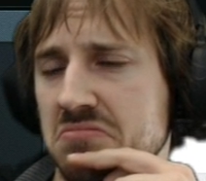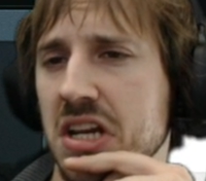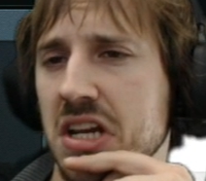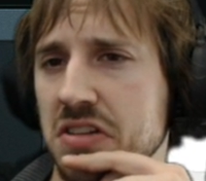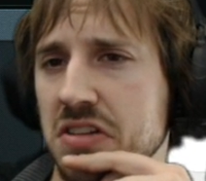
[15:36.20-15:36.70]

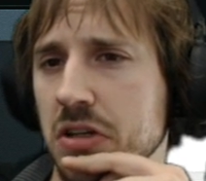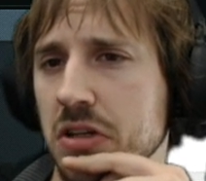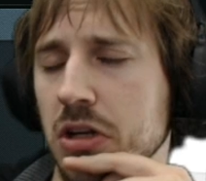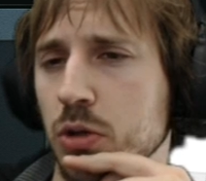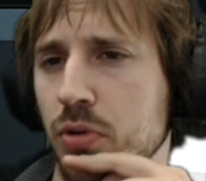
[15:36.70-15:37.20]
That is
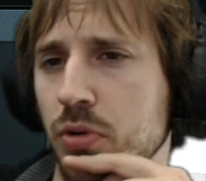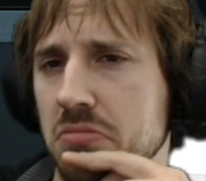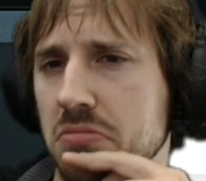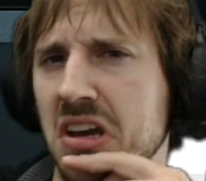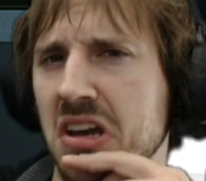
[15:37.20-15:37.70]
definitely a good
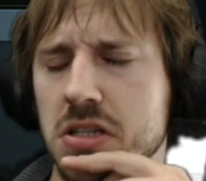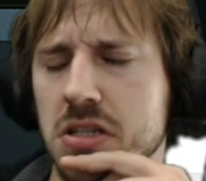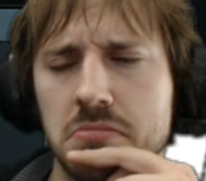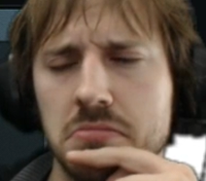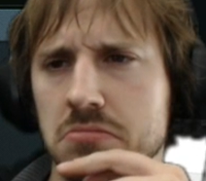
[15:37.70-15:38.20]
point.
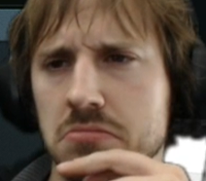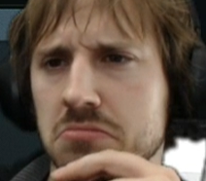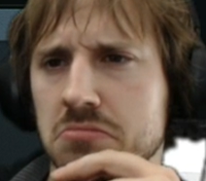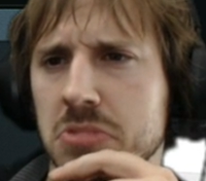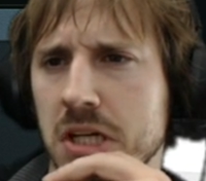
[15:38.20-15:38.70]
Thanks.
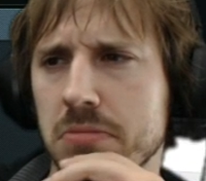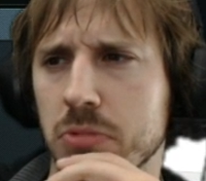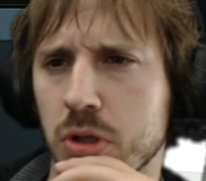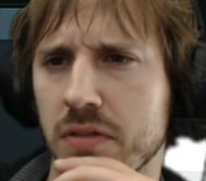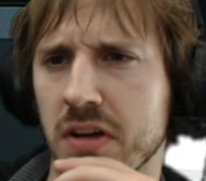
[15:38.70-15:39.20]
Yeah,
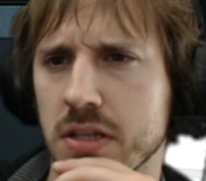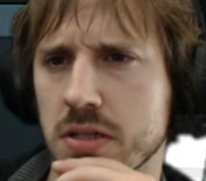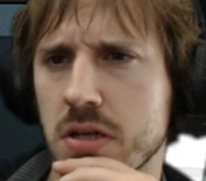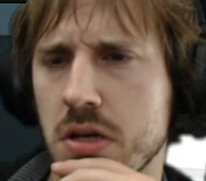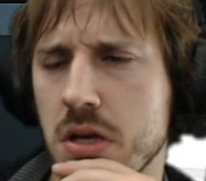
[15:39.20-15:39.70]
good
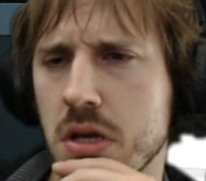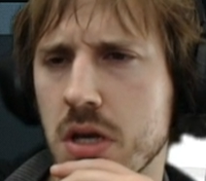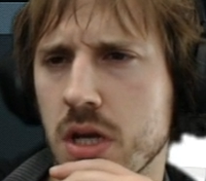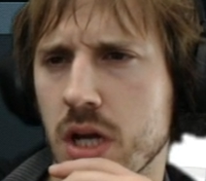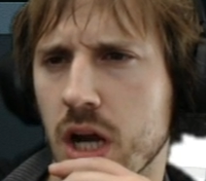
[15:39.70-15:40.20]
advice.
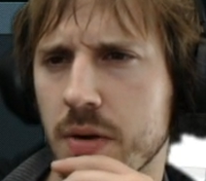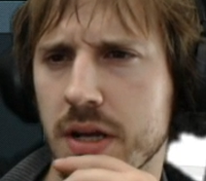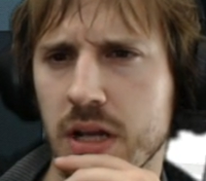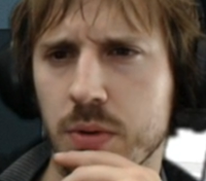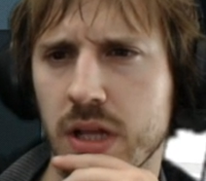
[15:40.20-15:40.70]

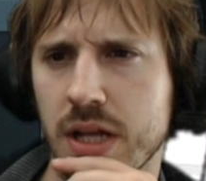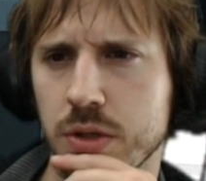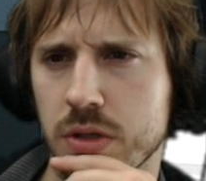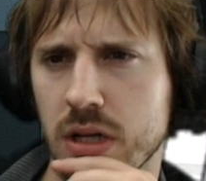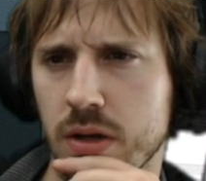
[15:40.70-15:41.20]
Alright, what will I
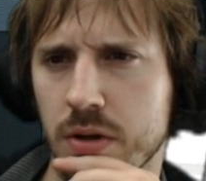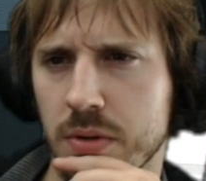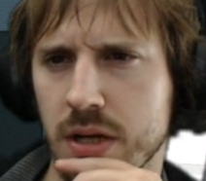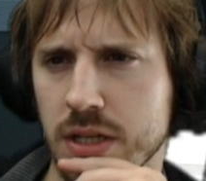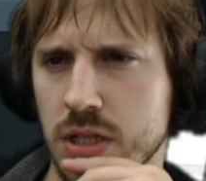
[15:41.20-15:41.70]
do now?
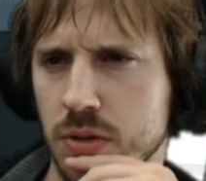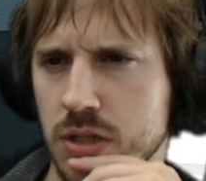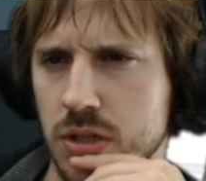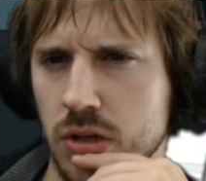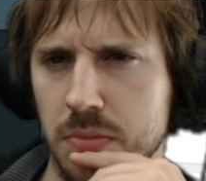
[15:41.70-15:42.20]
Alright, so I
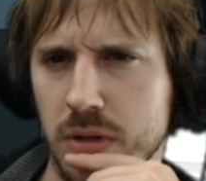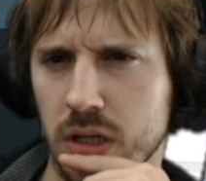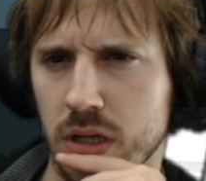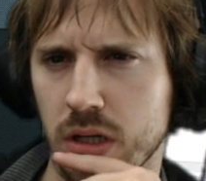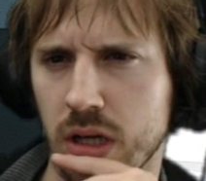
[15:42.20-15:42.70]
started
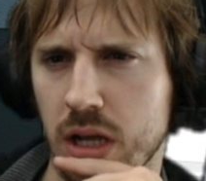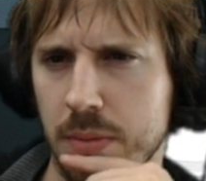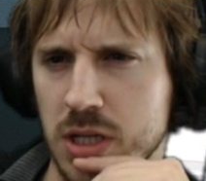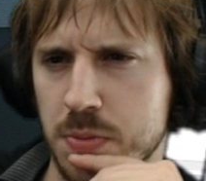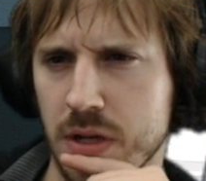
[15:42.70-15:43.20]
making a
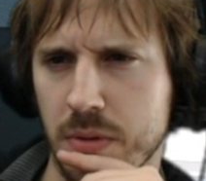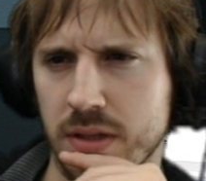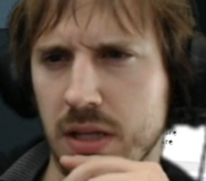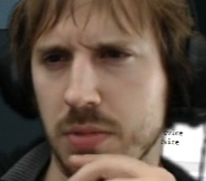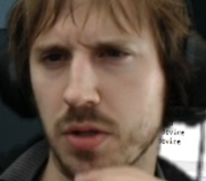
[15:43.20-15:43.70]
game. I spent
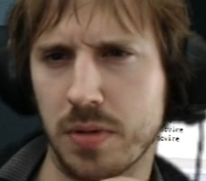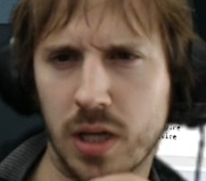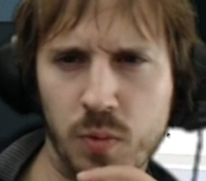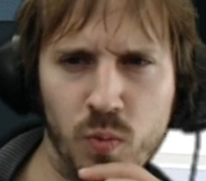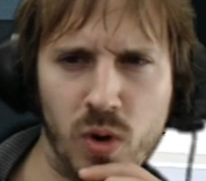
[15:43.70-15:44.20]
about 10 minutes
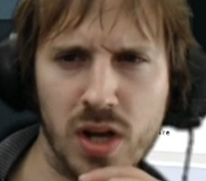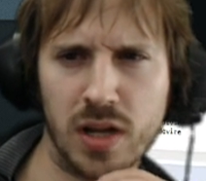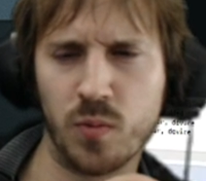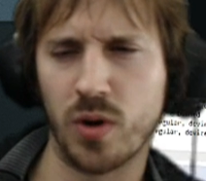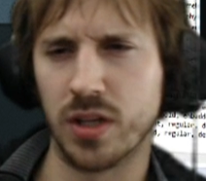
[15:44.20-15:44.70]
making one
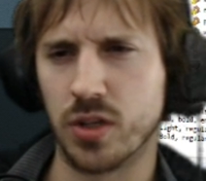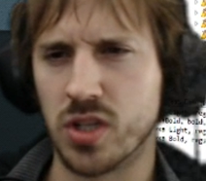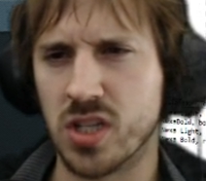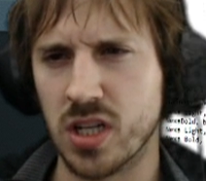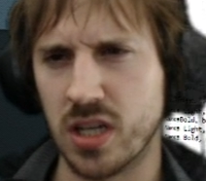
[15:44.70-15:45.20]
and wanted to
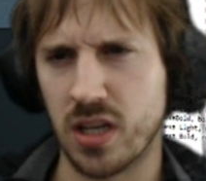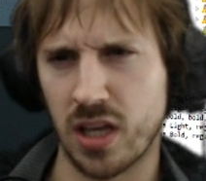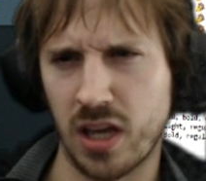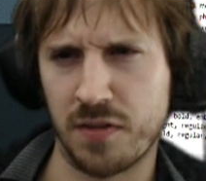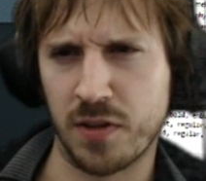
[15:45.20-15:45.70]
see
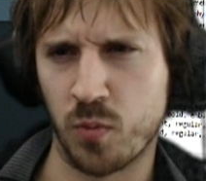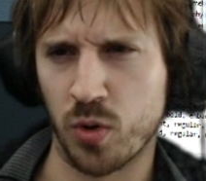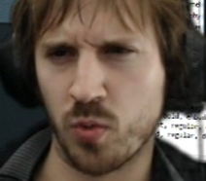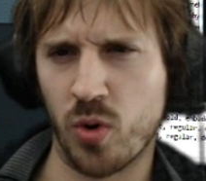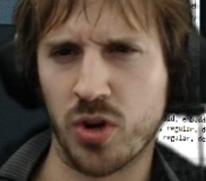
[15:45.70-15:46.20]
if it
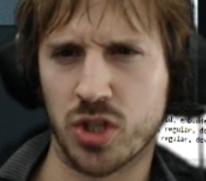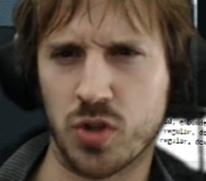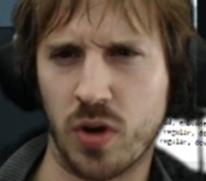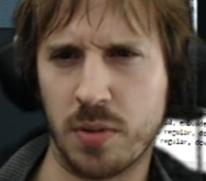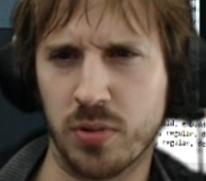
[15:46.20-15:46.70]
would work,
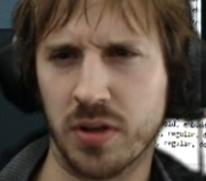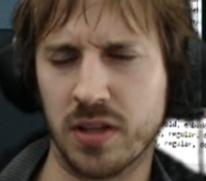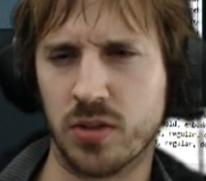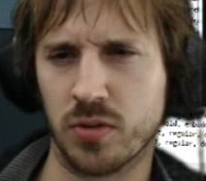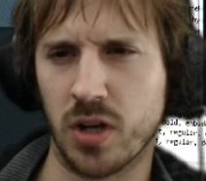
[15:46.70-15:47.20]
so I
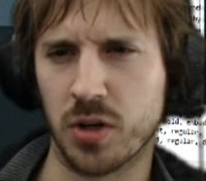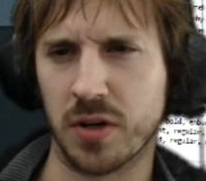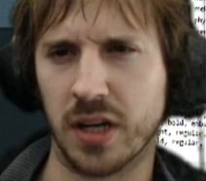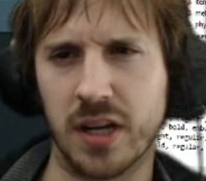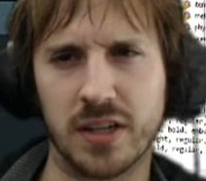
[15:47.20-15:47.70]
played it to
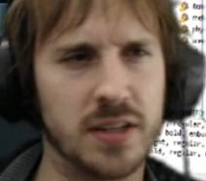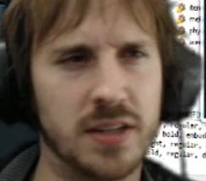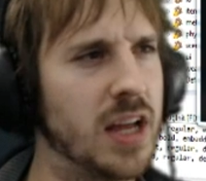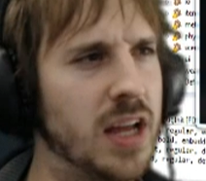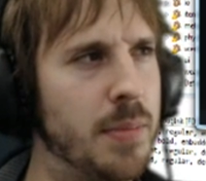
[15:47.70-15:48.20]
Kongregate.
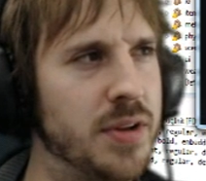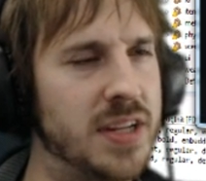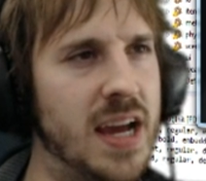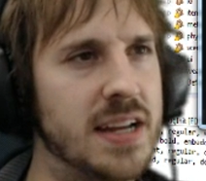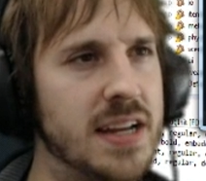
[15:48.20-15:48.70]
How
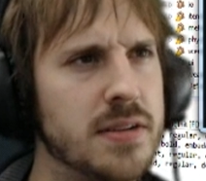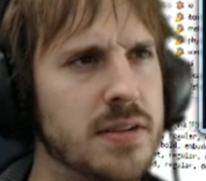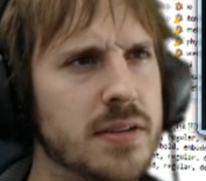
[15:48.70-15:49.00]
about that?